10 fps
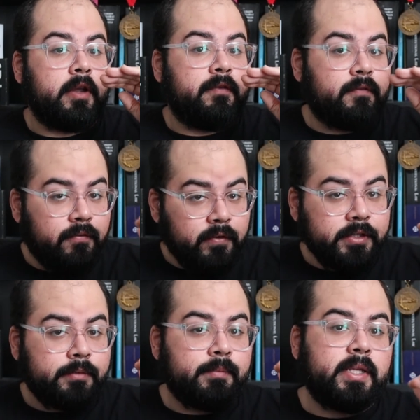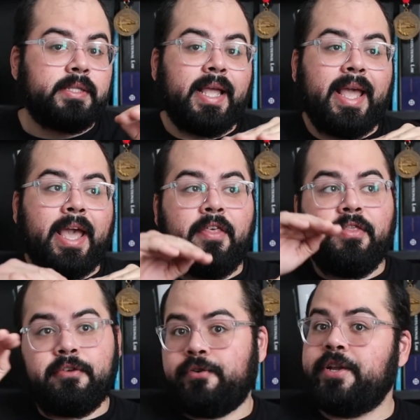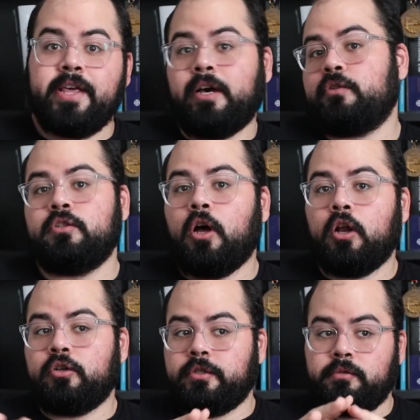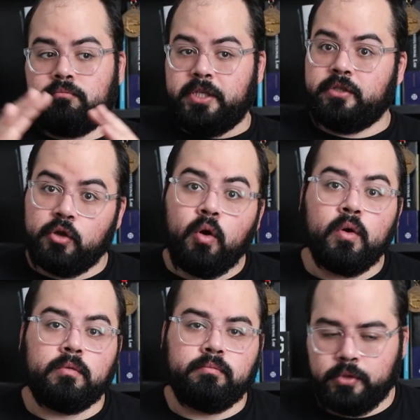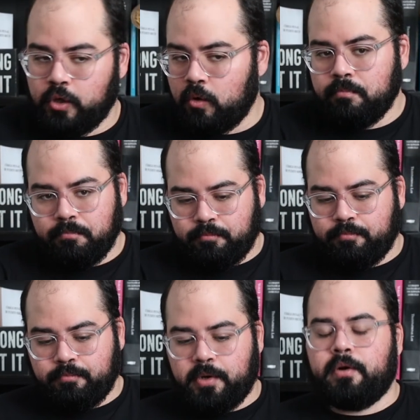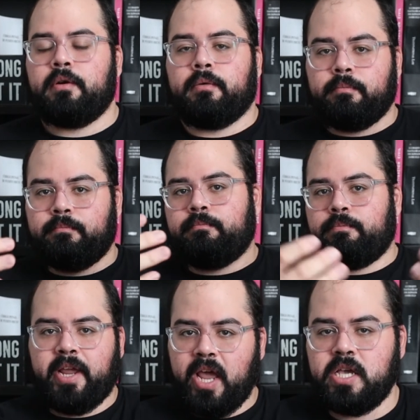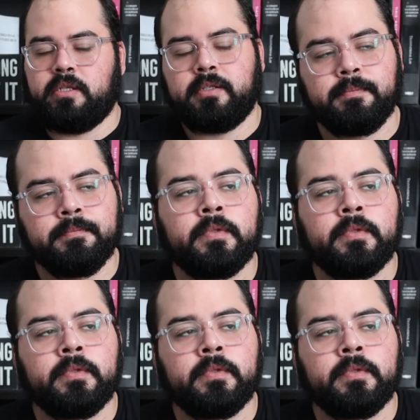infringement and $30,000 in total, per case.